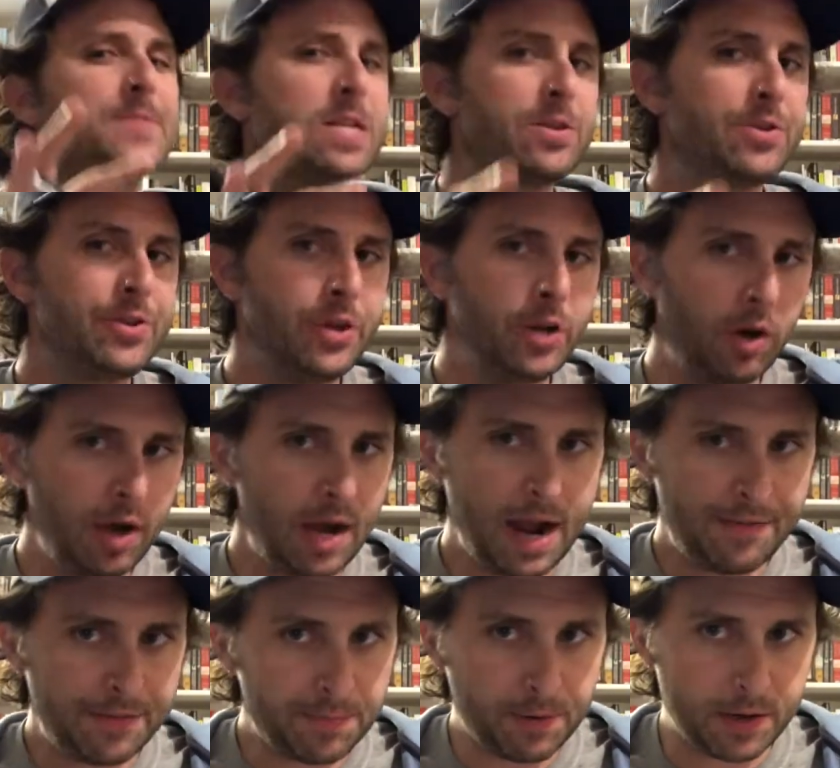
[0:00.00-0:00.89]
You don't
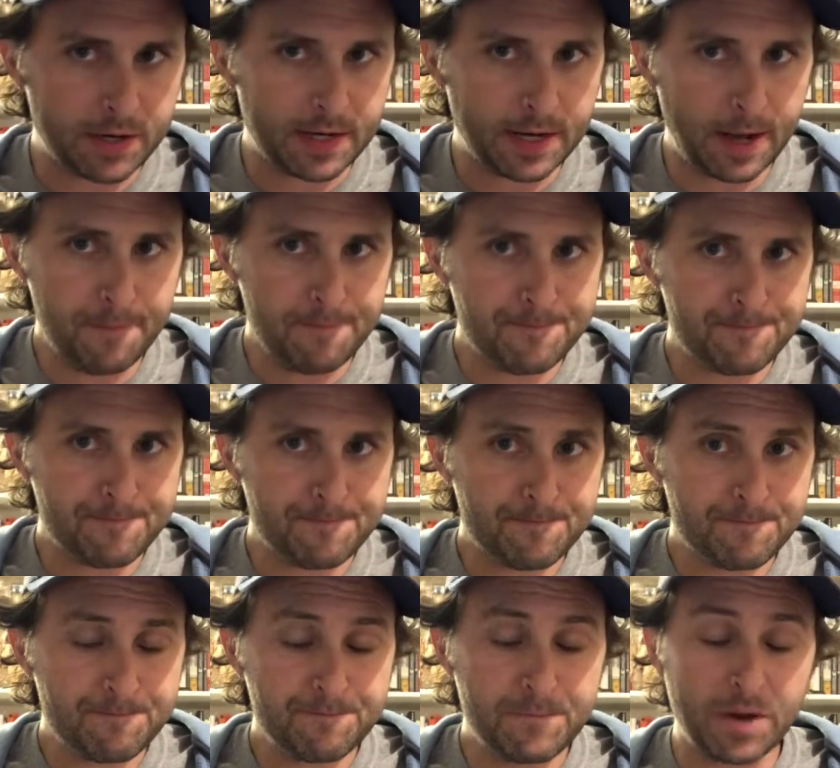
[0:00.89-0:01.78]
have to print it up,
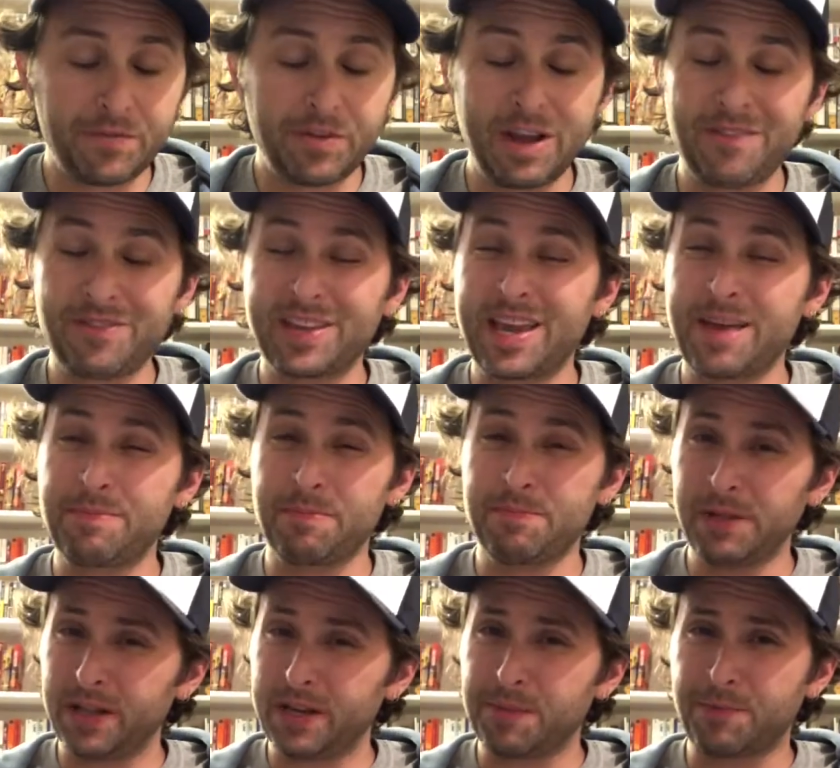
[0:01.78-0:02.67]
but if you have the
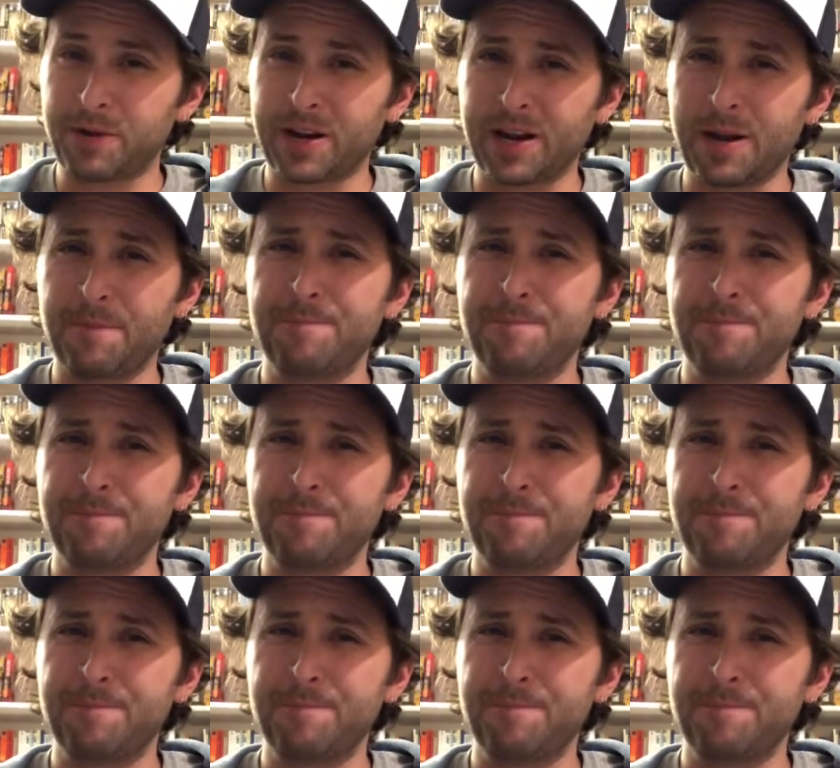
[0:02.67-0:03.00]
capability of printing it up,